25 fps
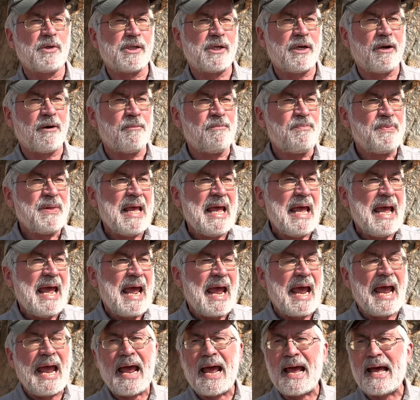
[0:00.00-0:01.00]
here,
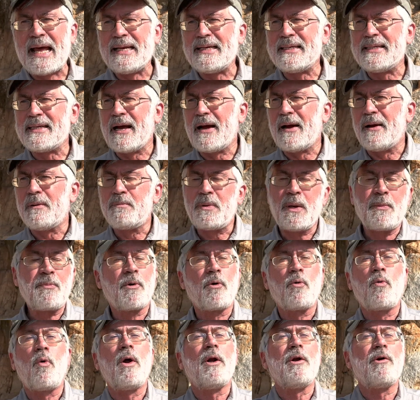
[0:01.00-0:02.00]
and people
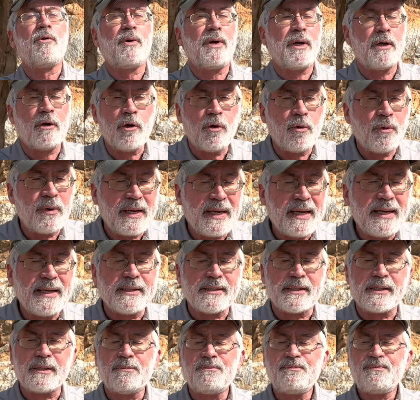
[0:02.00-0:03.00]
are wondering who he is.
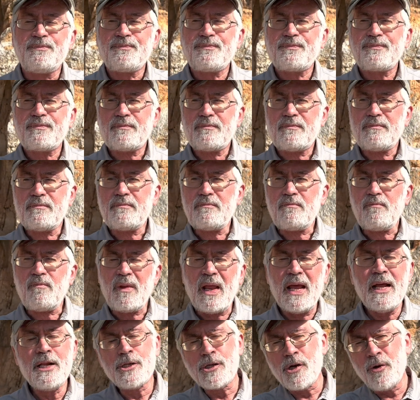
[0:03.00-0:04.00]

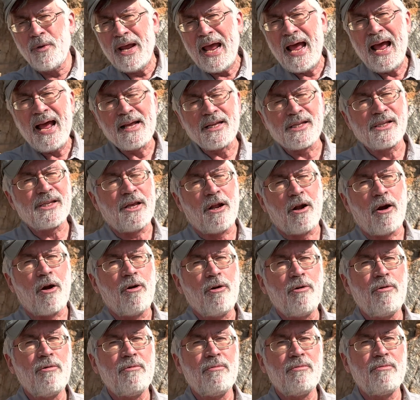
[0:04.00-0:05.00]
And so he asks,
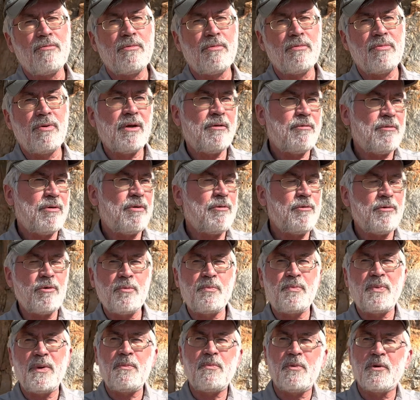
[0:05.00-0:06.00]
who do
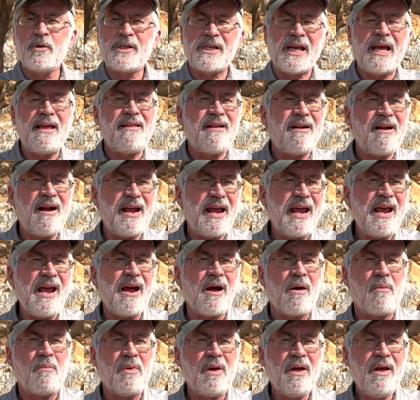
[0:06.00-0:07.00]
people say that I
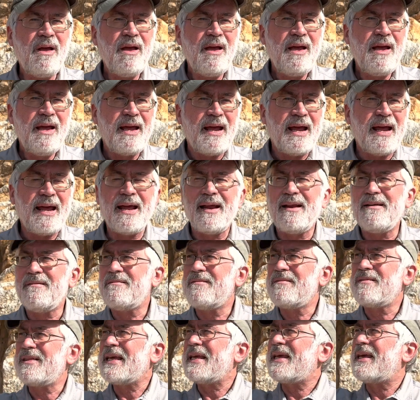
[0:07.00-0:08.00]
am?
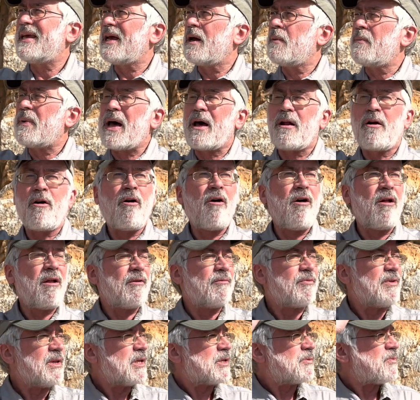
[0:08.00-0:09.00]
And thinking about all of these